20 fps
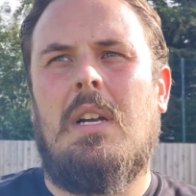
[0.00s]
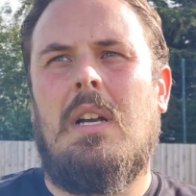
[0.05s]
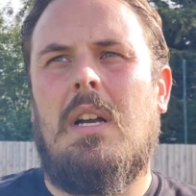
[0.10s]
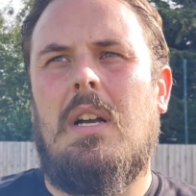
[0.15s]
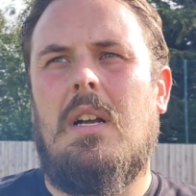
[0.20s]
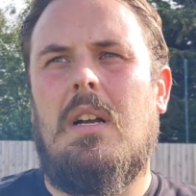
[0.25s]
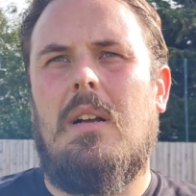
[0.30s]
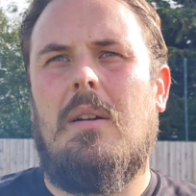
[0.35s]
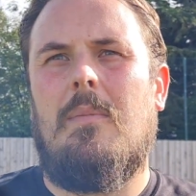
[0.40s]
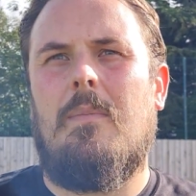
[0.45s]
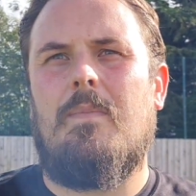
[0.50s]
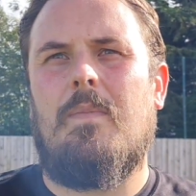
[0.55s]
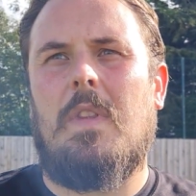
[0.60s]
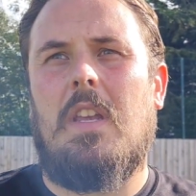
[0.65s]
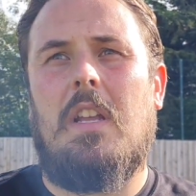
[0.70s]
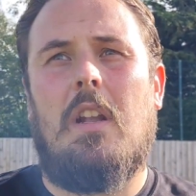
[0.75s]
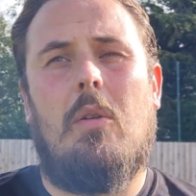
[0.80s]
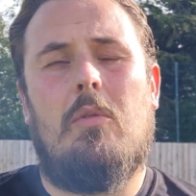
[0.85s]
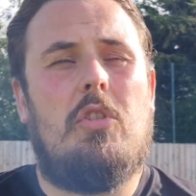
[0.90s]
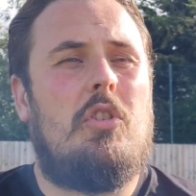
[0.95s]
um,
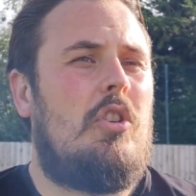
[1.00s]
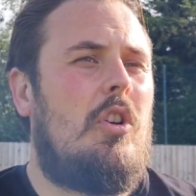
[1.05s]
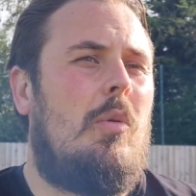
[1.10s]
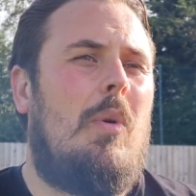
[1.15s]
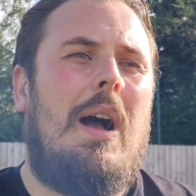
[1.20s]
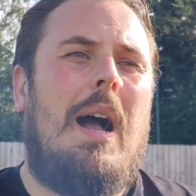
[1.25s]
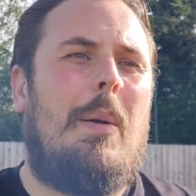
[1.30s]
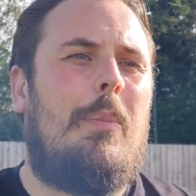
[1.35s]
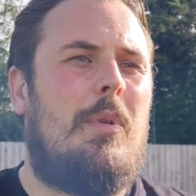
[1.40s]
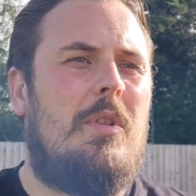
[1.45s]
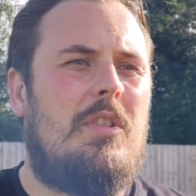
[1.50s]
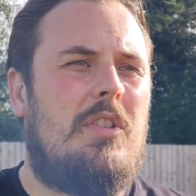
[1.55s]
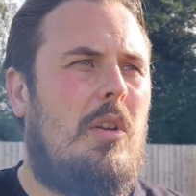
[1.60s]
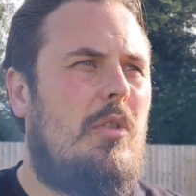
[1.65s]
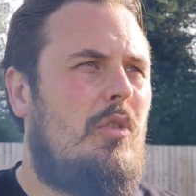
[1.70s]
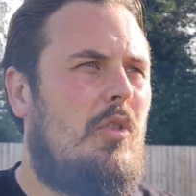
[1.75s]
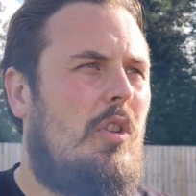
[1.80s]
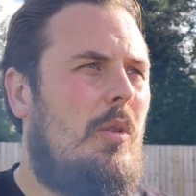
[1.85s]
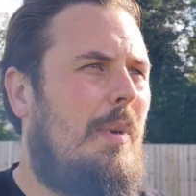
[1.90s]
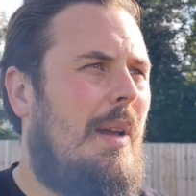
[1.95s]
you know, and you saw what happened. So
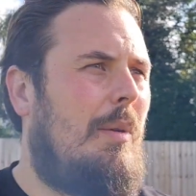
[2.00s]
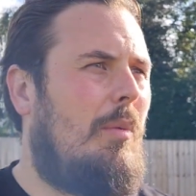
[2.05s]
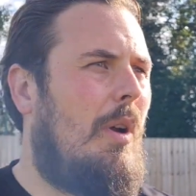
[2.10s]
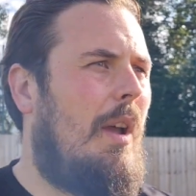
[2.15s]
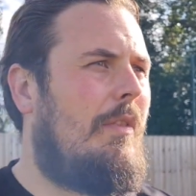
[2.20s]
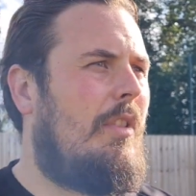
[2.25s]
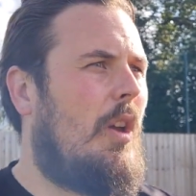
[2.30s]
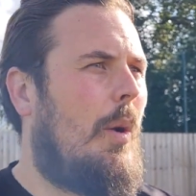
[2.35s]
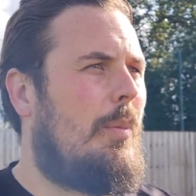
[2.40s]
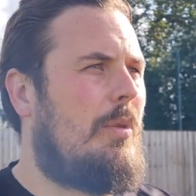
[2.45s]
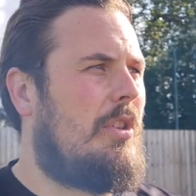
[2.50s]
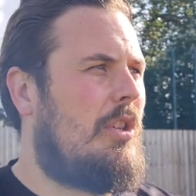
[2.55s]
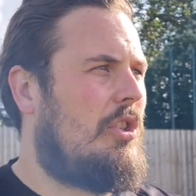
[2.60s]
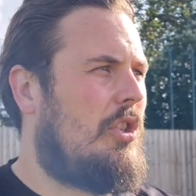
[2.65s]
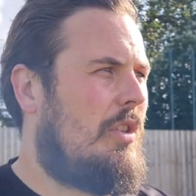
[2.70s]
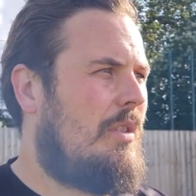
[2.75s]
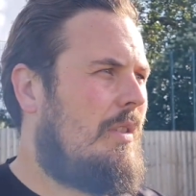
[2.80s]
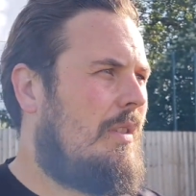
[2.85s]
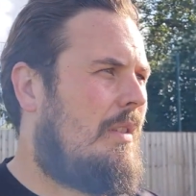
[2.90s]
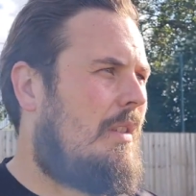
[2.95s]
it's all about whatever the
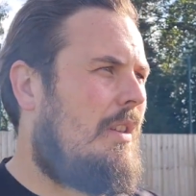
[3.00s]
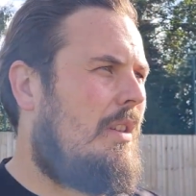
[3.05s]
opposition.